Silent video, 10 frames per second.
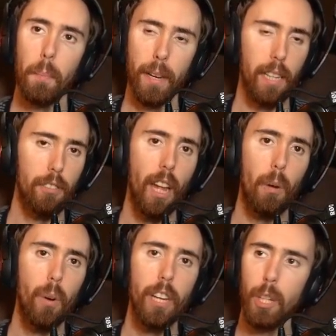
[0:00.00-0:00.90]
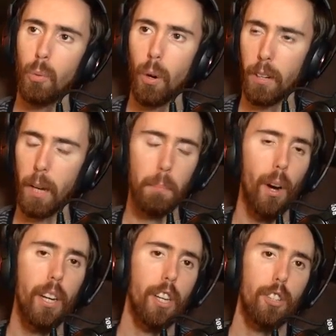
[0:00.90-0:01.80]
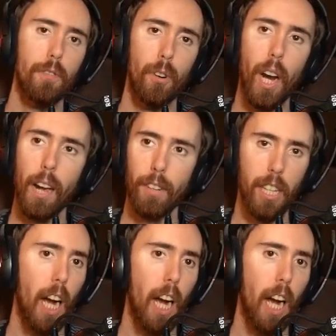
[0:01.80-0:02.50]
because that way you won't get punished for having